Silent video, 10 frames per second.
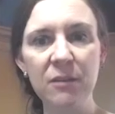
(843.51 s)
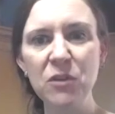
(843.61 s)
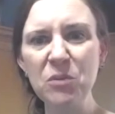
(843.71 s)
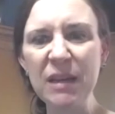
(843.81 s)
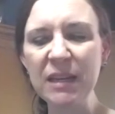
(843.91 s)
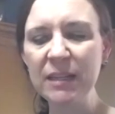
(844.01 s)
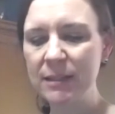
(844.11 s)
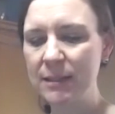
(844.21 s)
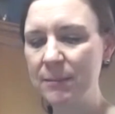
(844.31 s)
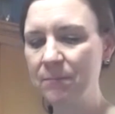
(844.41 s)
few
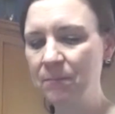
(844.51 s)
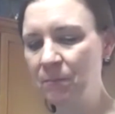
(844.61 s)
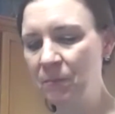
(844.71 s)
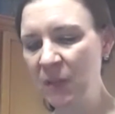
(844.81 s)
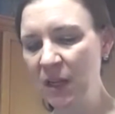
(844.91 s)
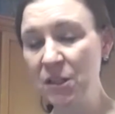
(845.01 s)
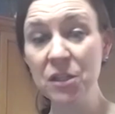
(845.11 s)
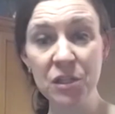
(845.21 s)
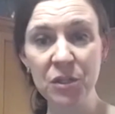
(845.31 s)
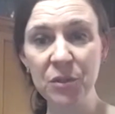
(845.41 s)
minutes to
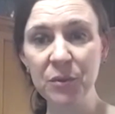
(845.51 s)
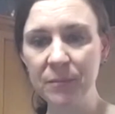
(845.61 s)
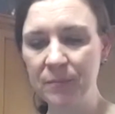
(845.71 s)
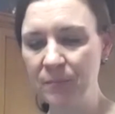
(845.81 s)
do.